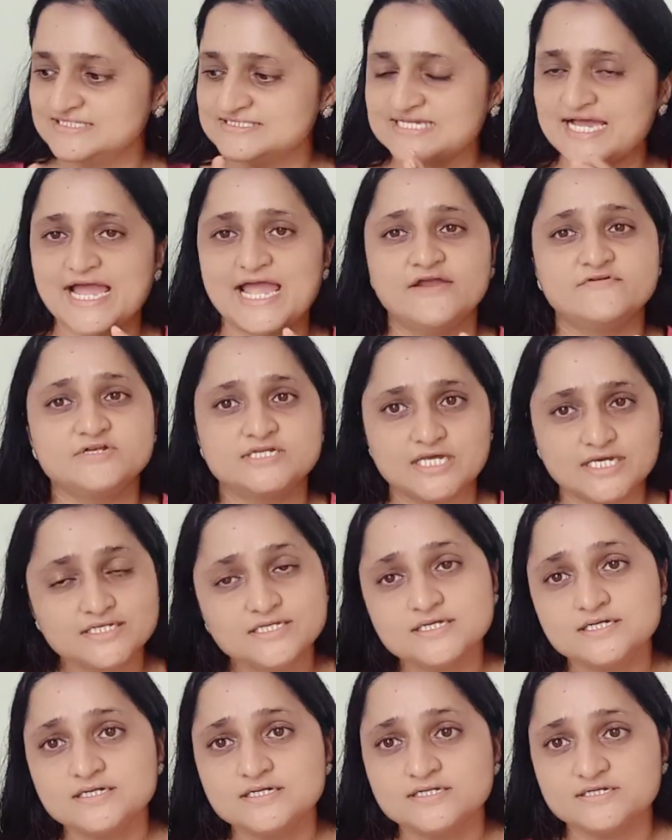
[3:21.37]
I have done
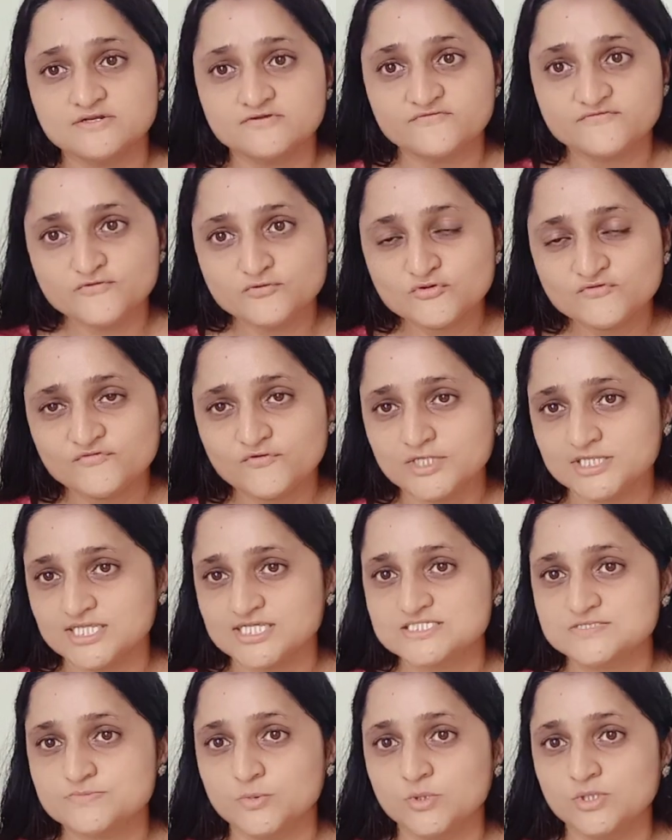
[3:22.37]
a review for this
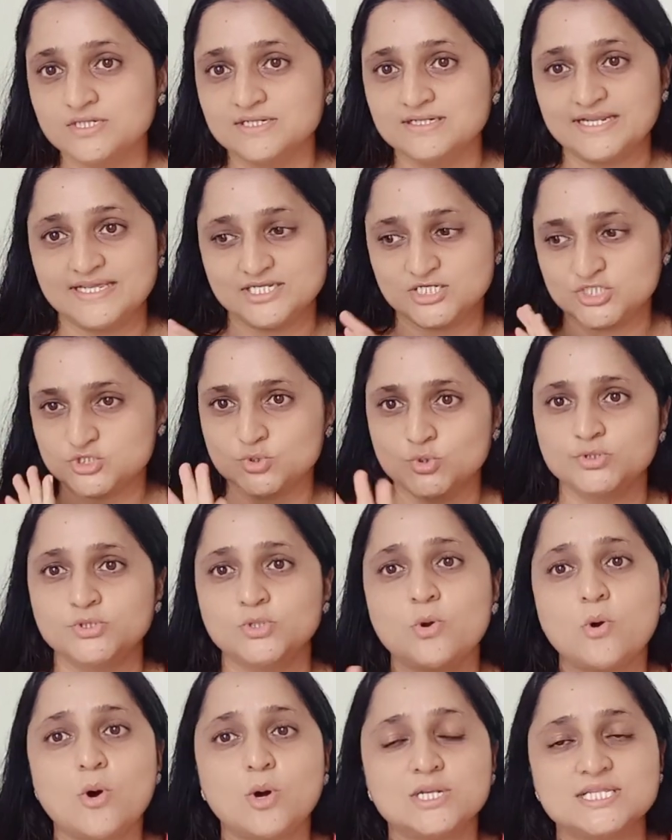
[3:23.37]
book, shown you
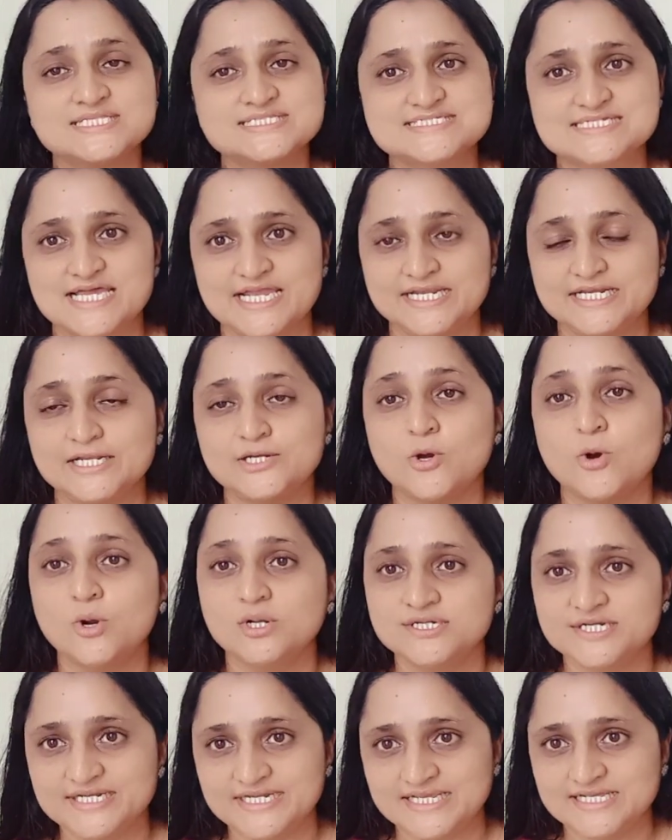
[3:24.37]
all inside and all
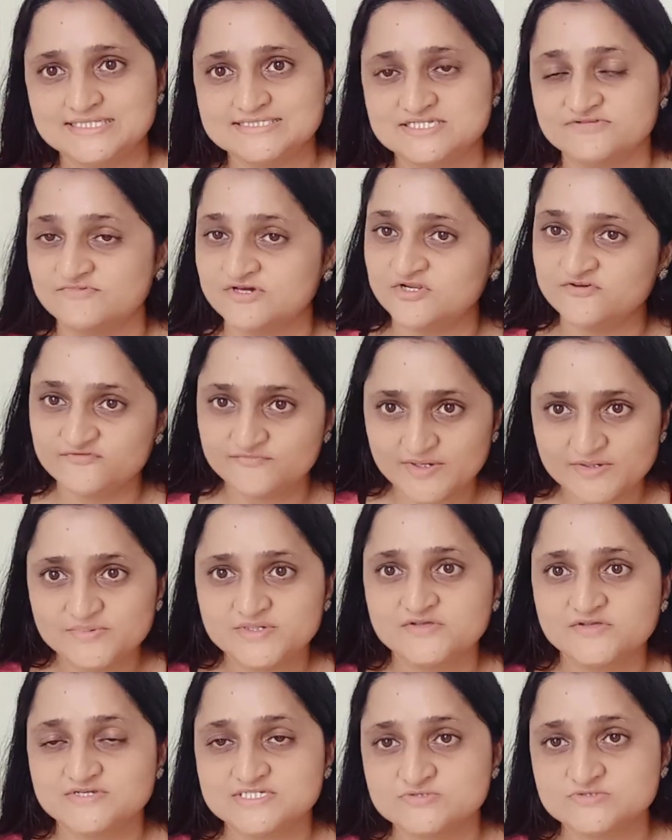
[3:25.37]
details in one of my
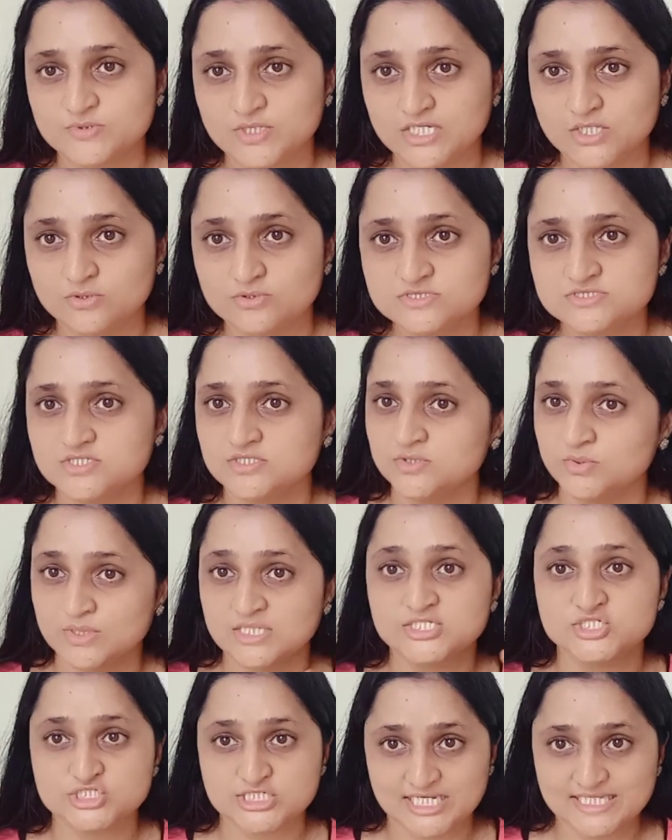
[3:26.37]
previous videos, so you can
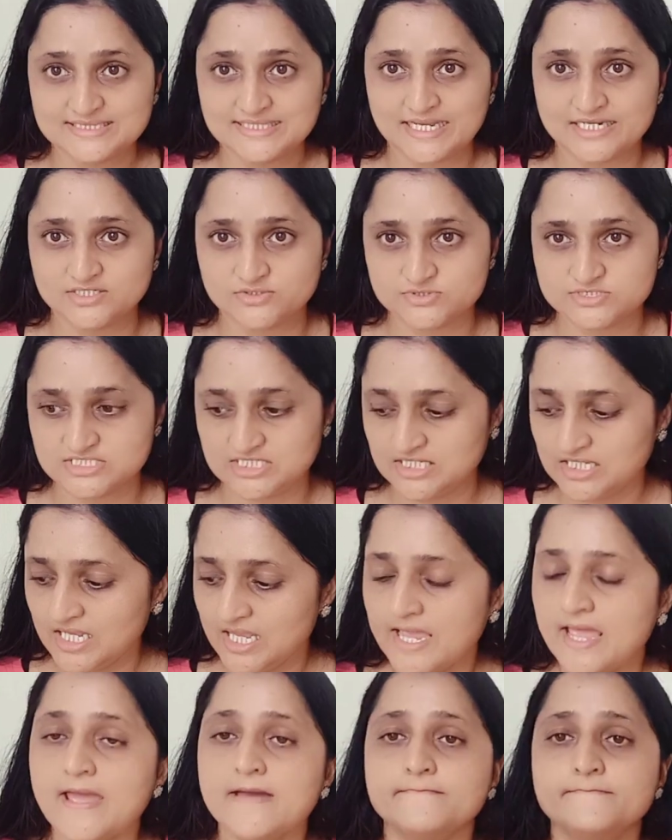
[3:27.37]
check that to see.
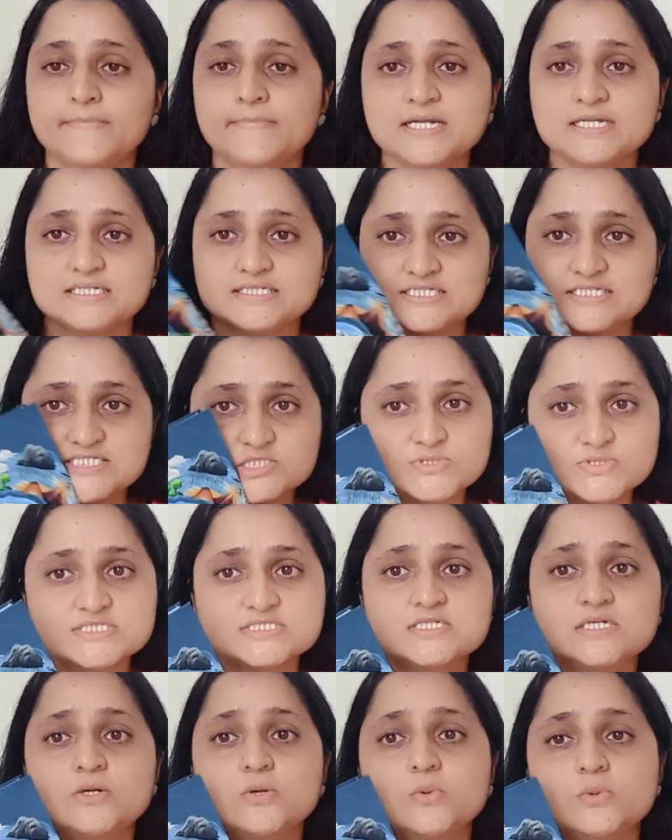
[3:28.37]
But this was
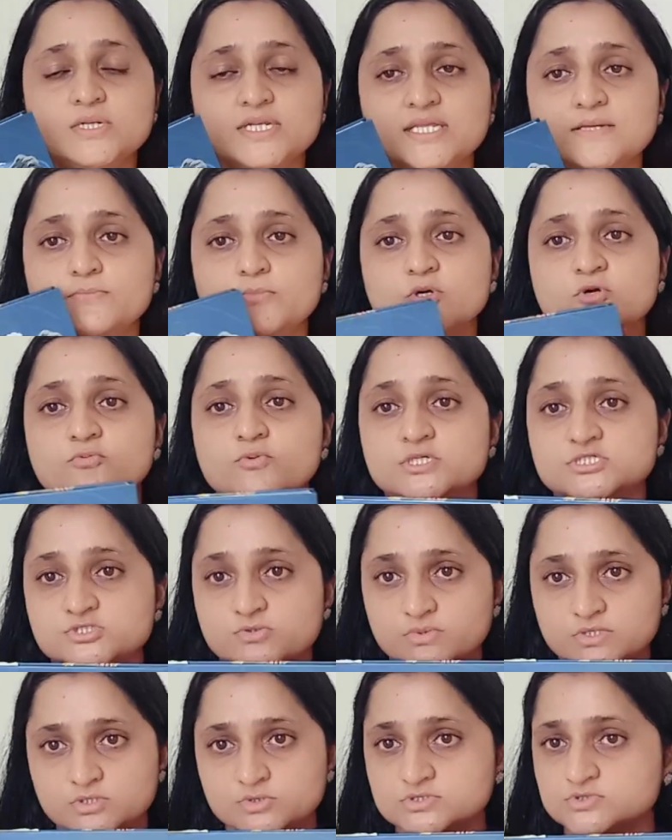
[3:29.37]
the only book which we
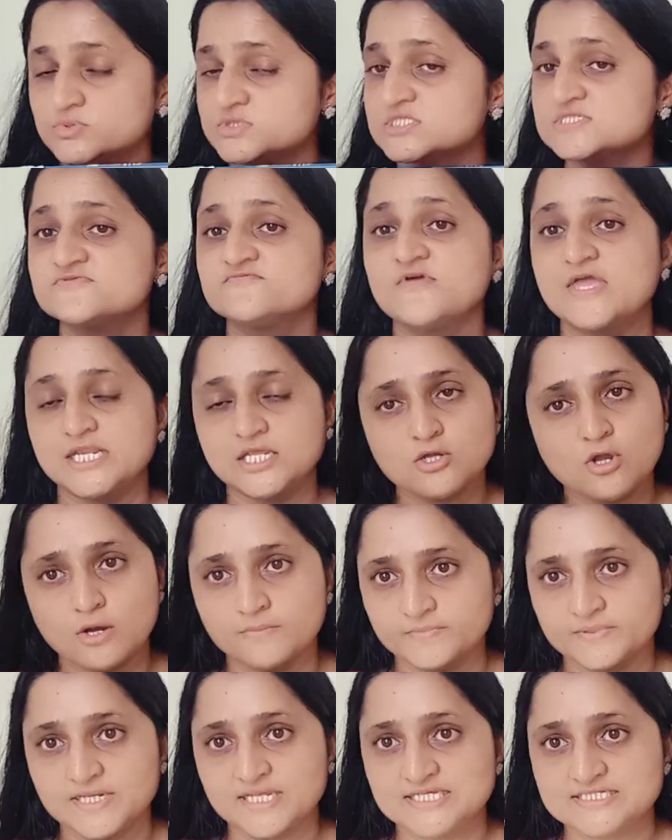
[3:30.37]
used, which is very
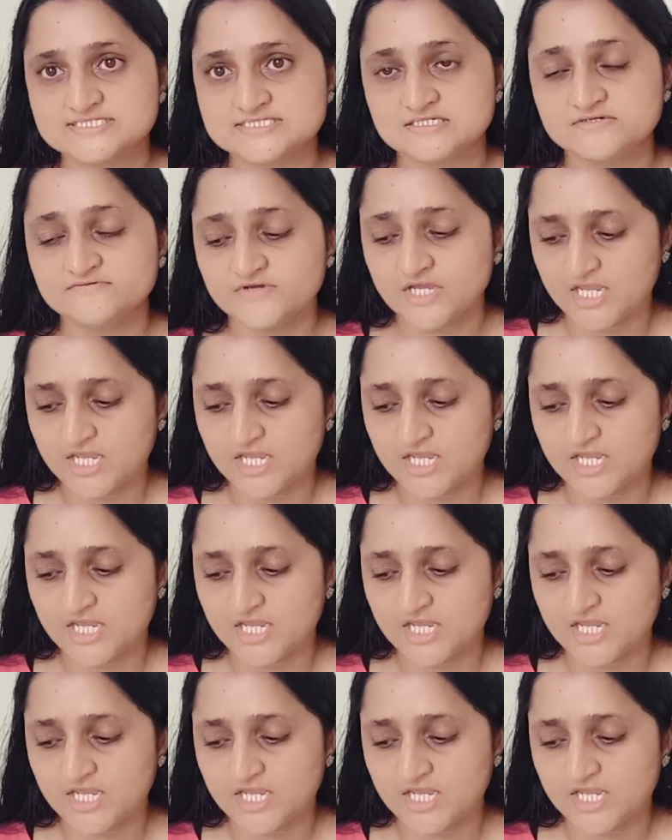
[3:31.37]
comprehensive.